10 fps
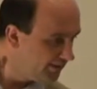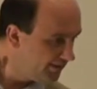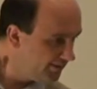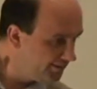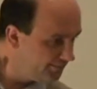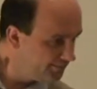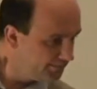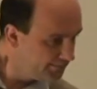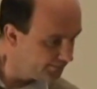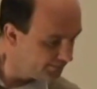Um,
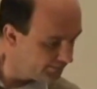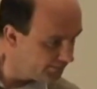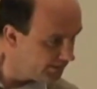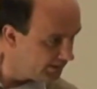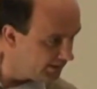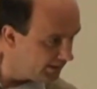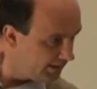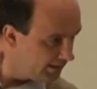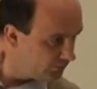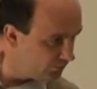
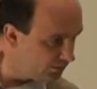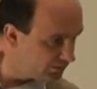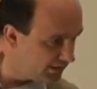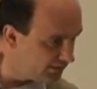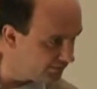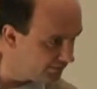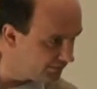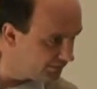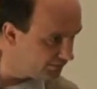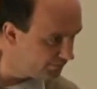and we looked at
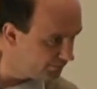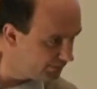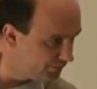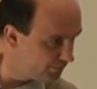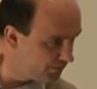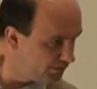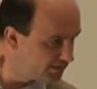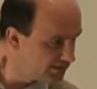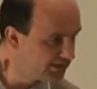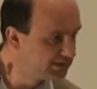different, different
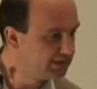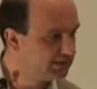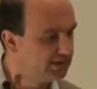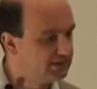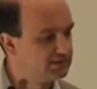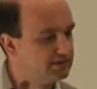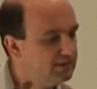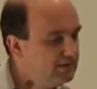processing techniques.